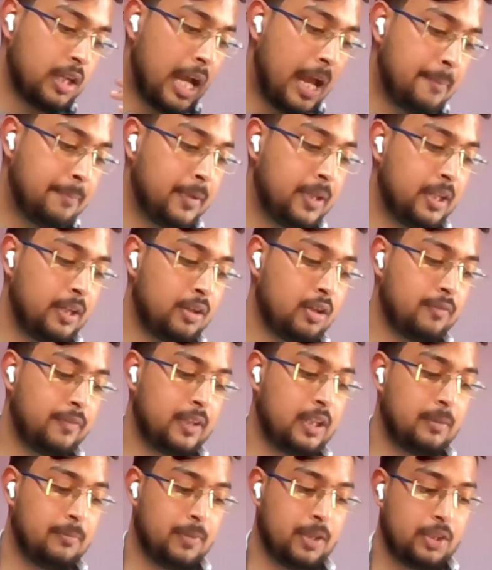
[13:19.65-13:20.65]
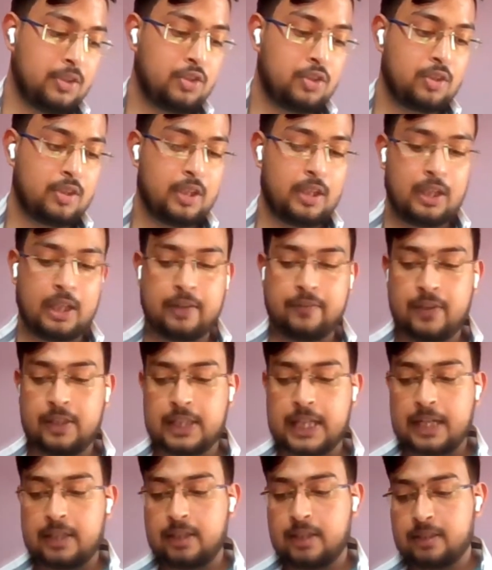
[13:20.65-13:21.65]
appearing of an image,
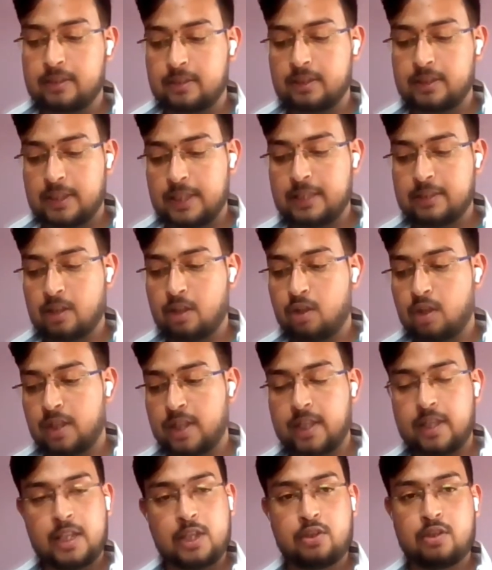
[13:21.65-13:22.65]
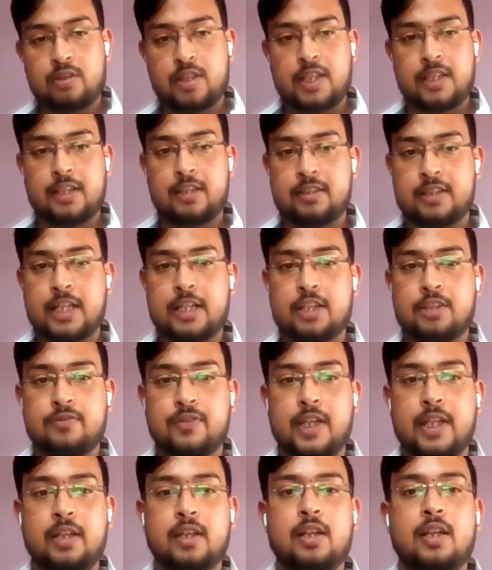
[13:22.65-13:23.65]
given that these are all conditions are
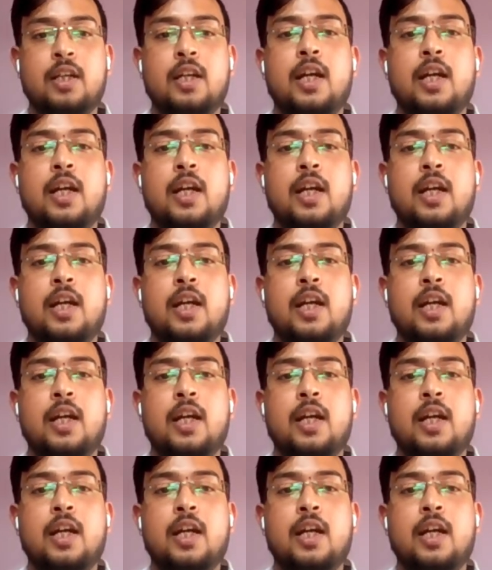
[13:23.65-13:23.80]
satisfied.